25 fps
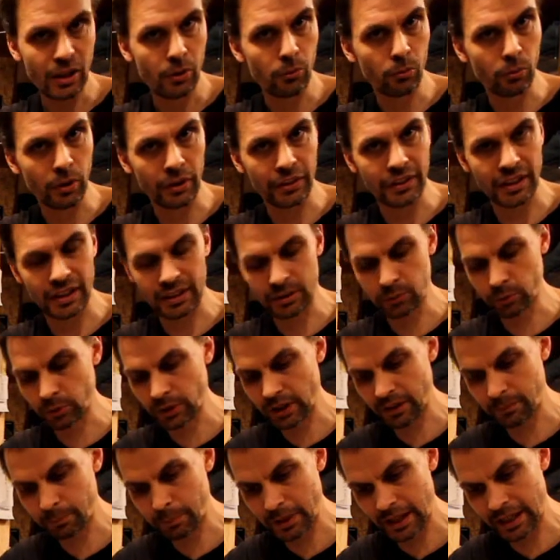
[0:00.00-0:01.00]
What this would
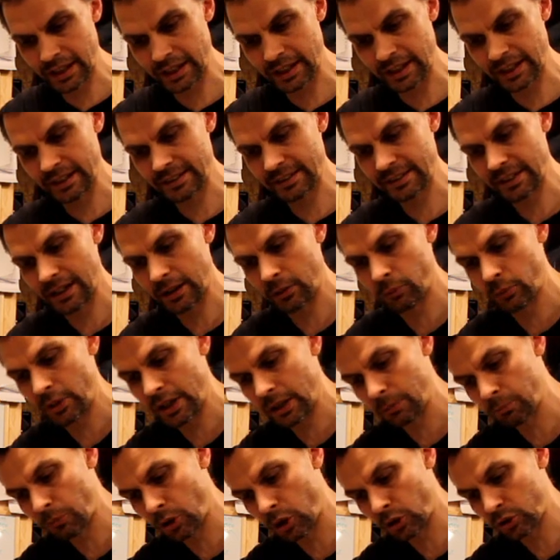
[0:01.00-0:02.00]
have been is a
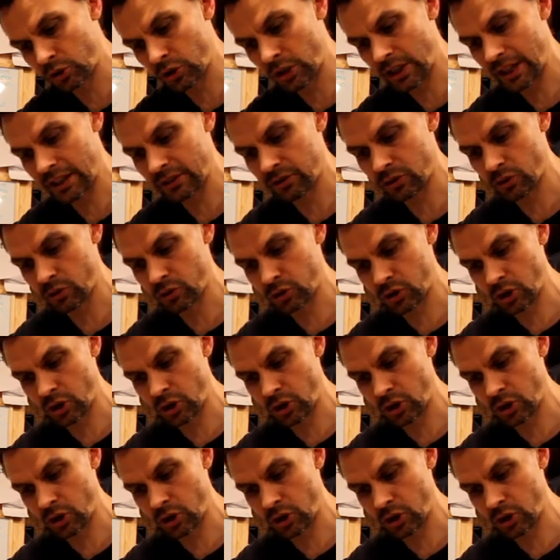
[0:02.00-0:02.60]
ring modulator,